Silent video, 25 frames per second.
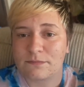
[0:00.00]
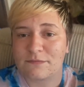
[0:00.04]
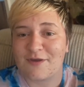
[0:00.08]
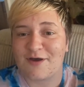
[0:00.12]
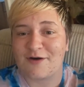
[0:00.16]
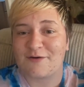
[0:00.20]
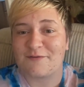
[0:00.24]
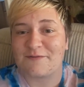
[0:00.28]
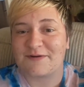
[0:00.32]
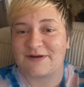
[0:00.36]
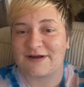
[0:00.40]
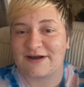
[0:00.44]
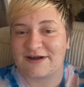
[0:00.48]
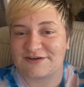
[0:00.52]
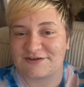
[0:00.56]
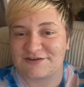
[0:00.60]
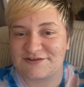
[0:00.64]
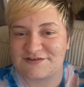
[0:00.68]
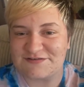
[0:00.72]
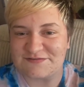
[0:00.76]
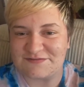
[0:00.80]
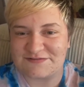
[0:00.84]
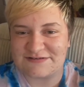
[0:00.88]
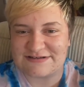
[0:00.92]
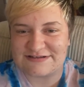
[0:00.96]
Oh my gosh,
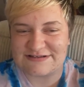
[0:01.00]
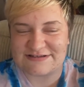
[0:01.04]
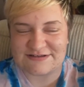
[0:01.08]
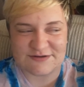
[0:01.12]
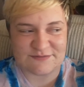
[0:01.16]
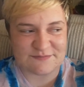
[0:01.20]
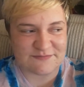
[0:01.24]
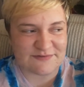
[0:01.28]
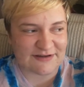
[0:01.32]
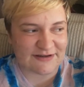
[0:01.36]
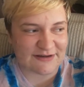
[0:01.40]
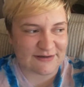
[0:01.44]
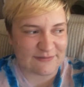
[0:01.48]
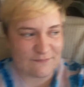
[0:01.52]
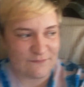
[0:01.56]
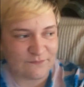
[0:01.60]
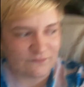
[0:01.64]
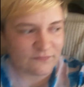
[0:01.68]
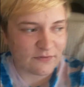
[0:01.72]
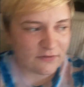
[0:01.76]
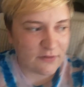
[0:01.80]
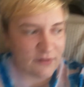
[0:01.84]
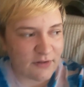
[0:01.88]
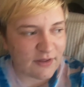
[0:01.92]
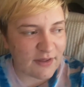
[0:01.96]
it's really zoomed in.
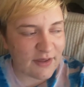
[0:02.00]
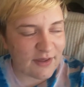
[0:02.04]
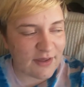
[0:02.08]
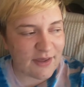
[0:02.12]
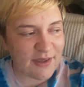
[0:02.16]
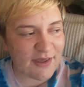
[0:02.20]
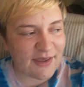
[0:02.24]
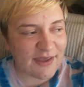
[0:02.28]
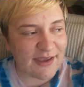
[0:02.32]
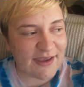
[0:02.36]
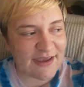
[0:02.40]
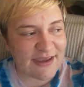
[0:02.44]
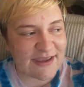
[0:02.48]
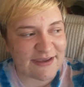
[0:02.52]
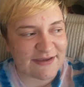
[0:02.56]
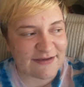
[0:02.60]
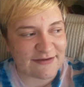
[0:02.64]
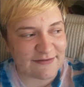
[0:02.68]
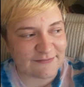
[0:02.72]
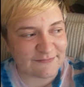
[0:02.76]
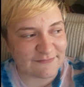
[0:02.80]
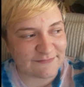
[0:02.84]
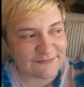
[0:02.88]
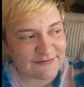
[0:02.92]
Hey.